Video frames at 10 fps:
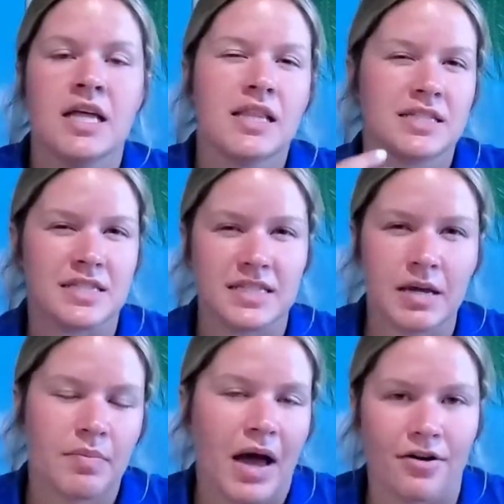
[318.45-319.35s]
That's the
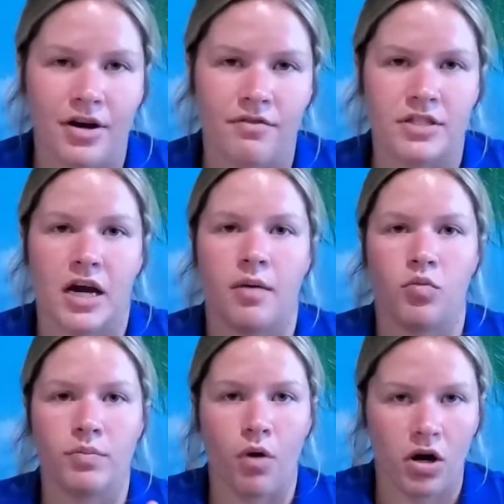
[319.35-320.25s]
same pattern every time.
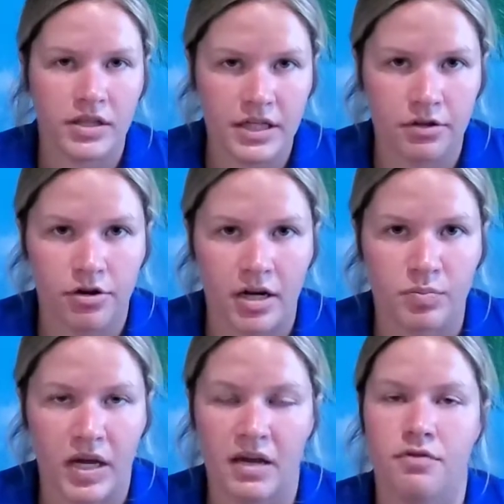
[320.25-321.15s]
We mark the
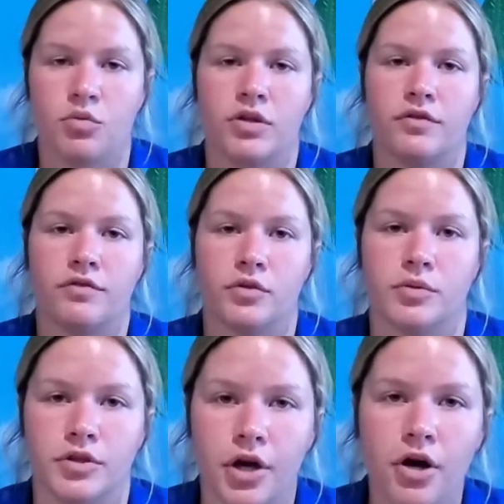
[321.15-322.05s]
incorrect behavior with a
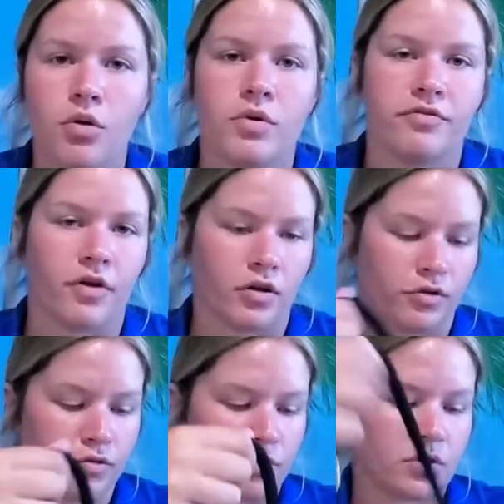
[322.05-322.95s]
verbal no, we follow
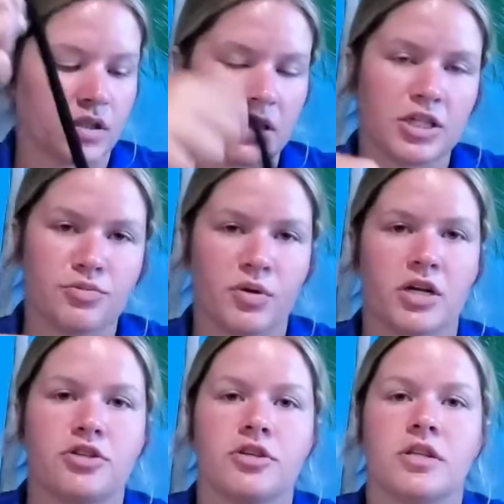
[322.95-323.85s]
through with the leash
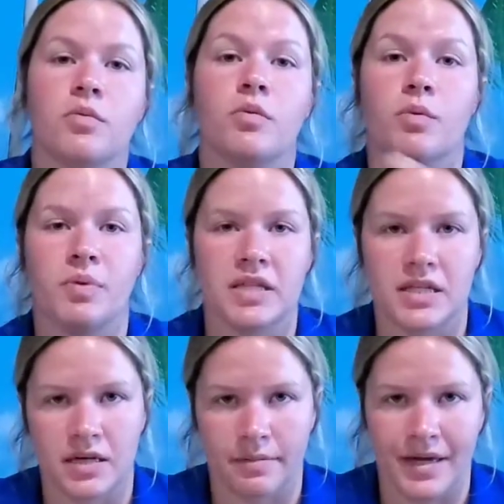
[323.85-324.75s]
pressure, and then we repeat
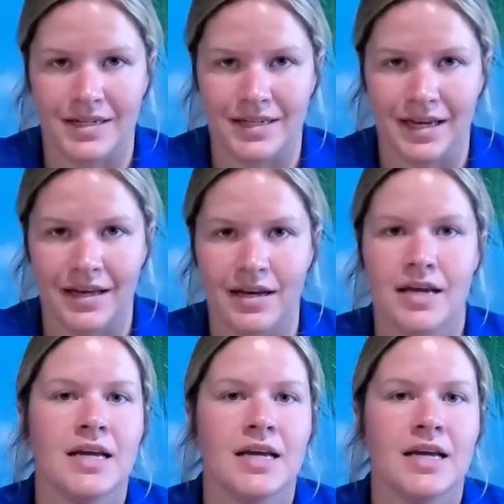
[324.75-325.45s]
the command again.